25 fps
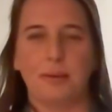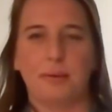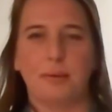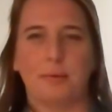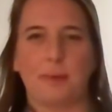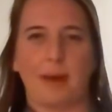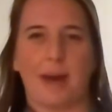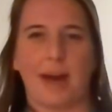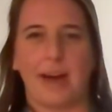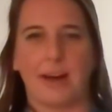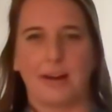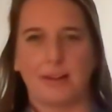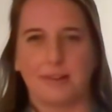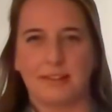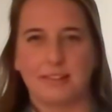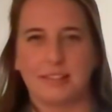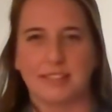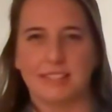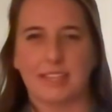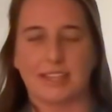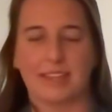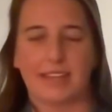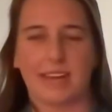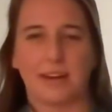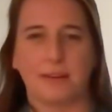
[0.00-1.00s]
Wow,
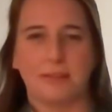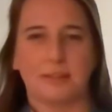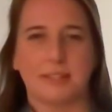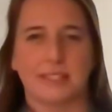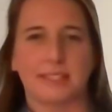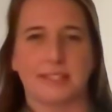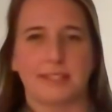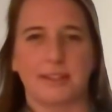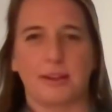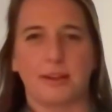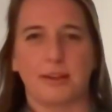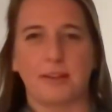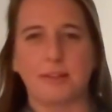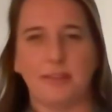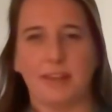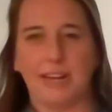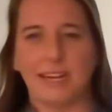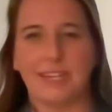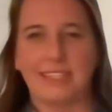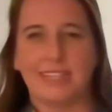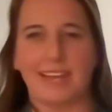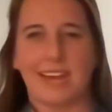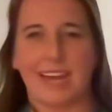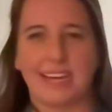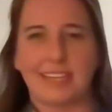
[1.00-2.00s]
so that was so
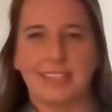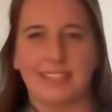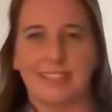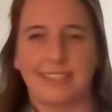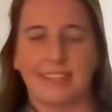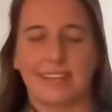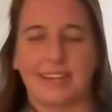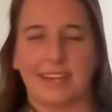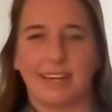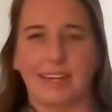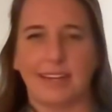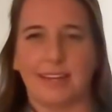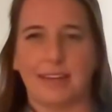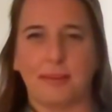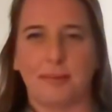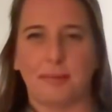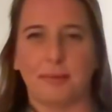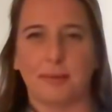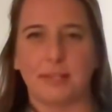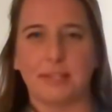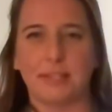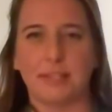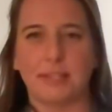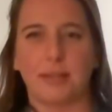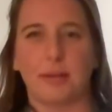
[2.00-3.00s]
fantastic.
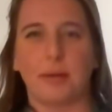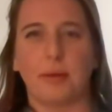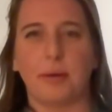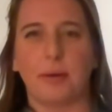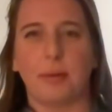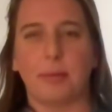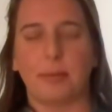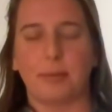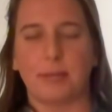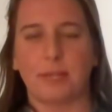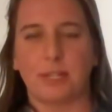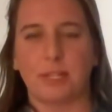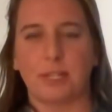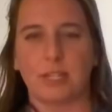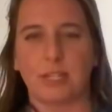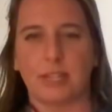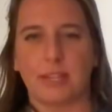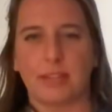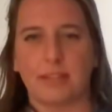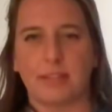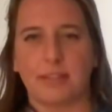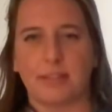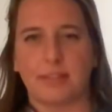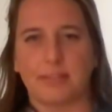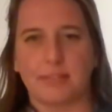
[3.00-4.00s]
We're so
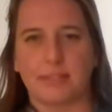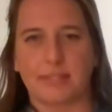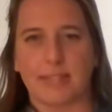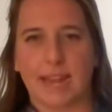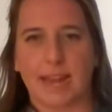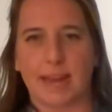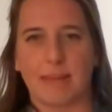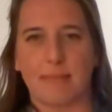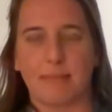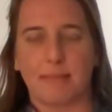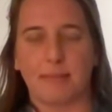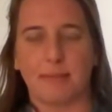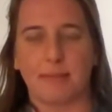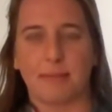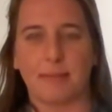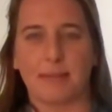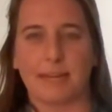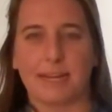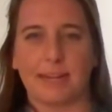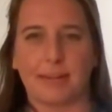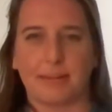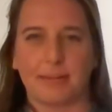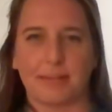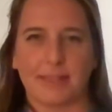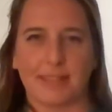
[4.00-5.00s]
appreciative of Sam for
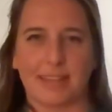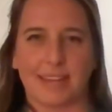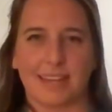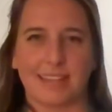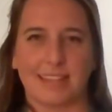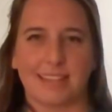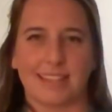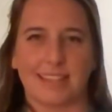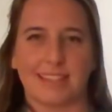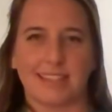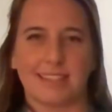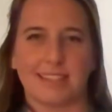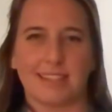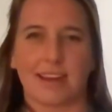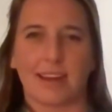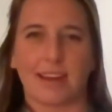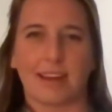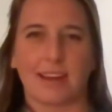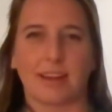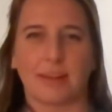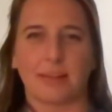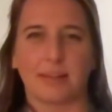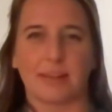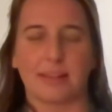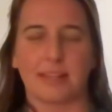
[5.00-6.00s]
meeting with us and
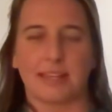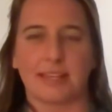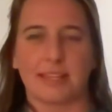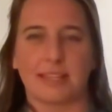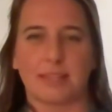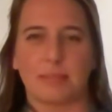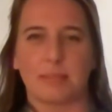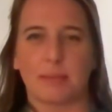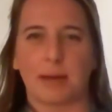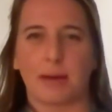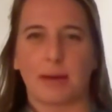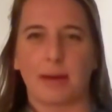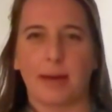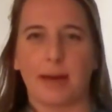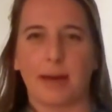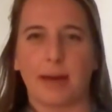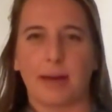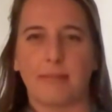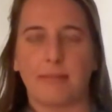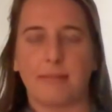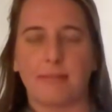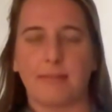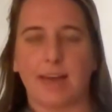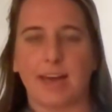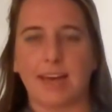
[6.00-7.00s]
talking with us about
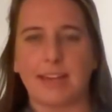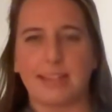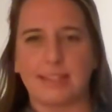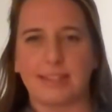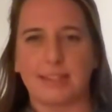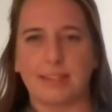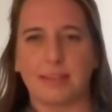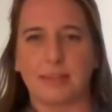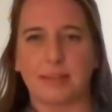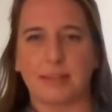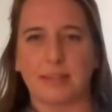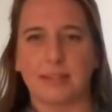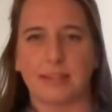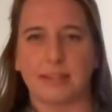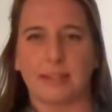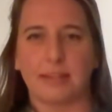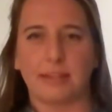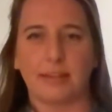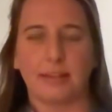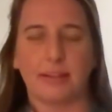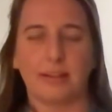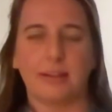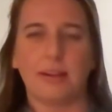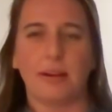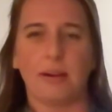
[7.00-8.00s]
how fasting works in
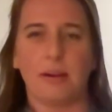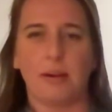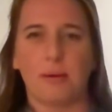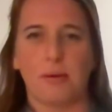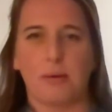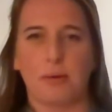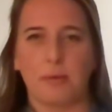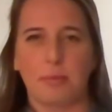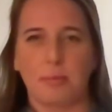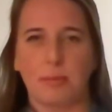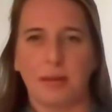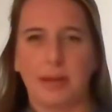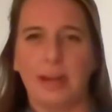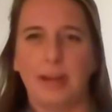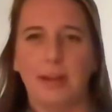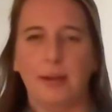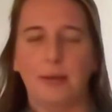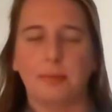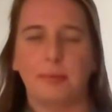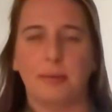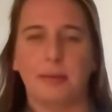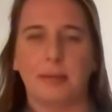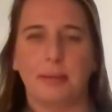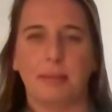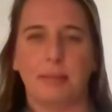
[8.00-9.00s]
her home.
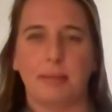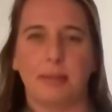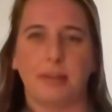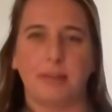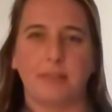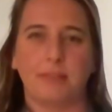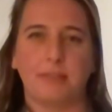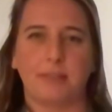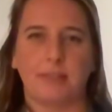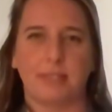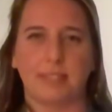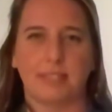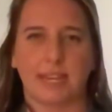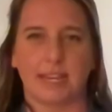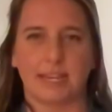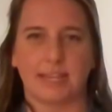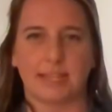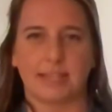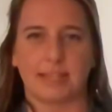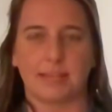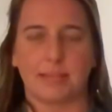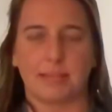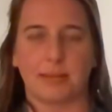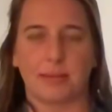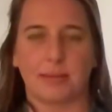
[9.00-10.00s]
What a beautiful
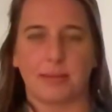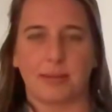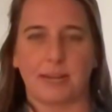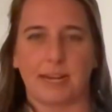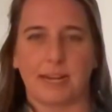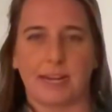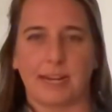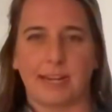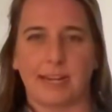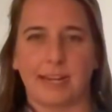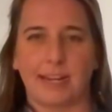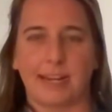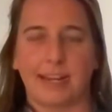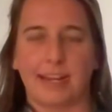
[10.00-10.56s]
testimony.